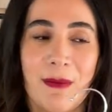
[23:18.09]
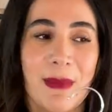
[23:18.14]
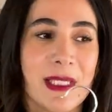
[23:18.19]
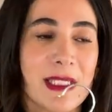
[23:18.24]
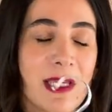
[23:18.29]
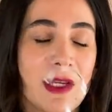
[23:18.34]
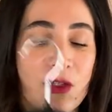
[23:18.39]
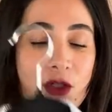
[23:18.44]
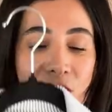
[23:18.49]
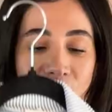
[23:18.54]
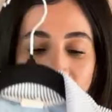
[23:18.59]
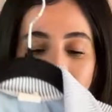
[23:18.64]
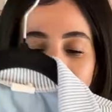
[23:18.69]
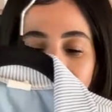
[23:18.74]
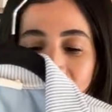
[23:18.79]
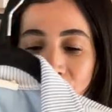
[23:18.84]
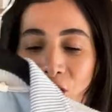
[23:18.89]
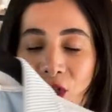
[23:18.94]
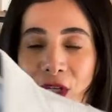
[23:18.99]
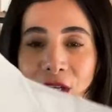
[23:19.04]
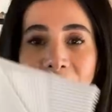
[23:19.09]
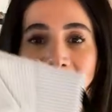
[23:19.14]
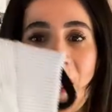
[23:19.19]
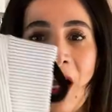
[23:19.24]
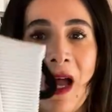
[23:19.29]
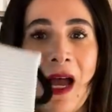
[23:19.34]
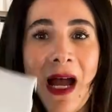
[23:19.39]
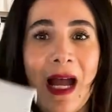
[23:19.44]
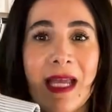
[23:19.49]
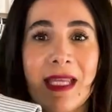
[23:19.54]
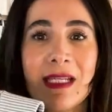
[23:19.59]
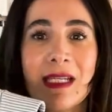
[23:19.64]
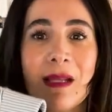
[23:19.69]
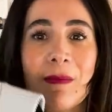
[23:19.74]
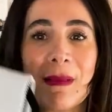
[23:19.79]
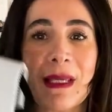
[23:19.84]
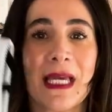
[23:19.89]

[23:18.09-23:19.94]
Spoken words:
As I just mentioned, I ended up